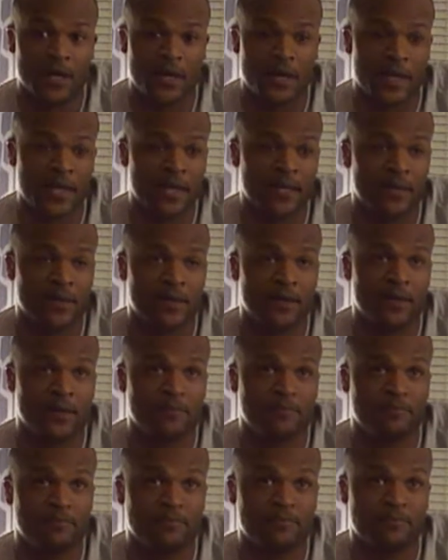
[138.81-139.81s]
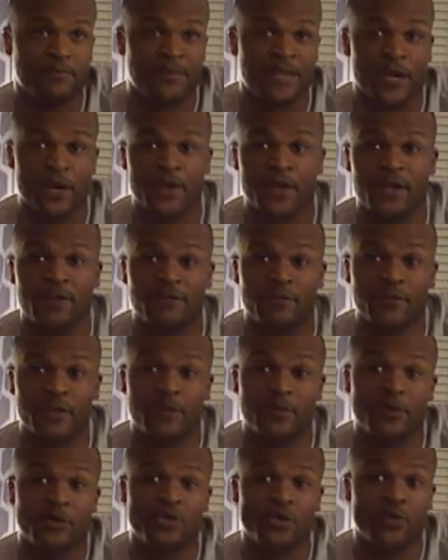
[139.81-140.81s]
a Daredevil
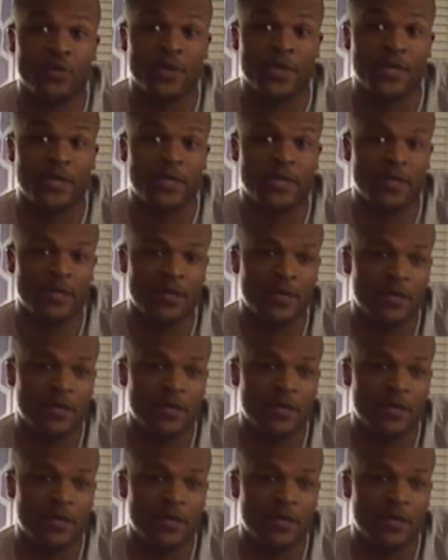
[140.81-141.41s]
number 20.